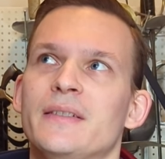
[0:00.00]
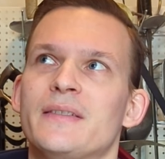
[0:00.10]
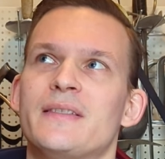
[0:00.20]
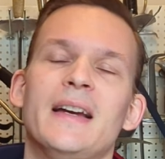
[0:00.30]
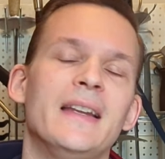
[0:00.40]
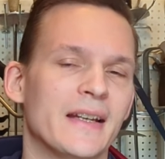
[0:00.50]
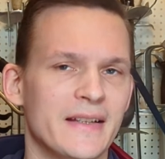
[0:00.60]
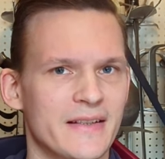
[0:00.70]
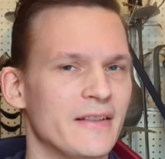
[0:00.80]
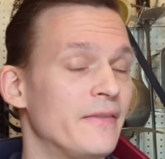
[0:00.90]
sign I
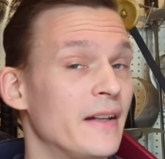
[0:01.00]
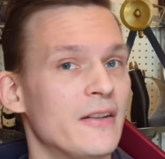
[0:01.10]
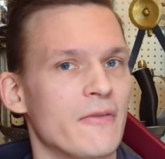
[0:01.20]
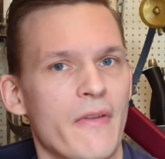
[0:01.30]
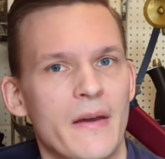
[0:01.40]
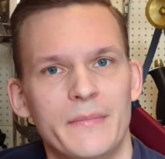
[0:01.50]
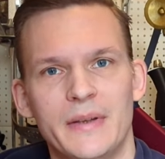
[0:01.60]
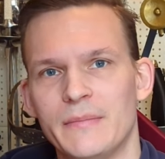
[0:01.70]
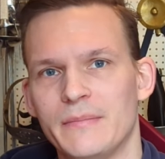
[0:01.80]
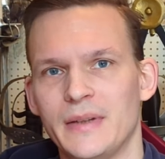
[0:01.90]
can still find of them
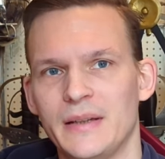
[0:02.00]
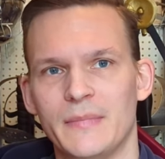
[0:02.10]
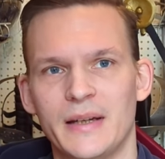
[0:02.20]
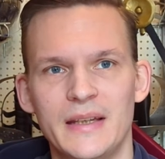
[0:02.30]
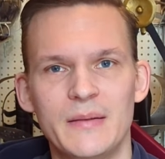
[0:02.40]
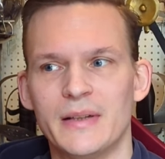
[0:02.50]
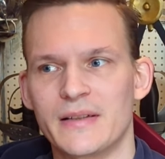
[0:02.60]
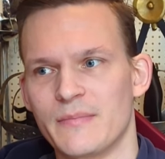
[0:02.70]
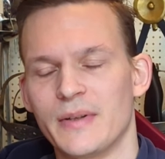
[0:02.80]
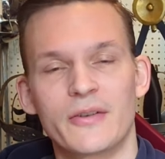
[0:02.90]
in my emails, in my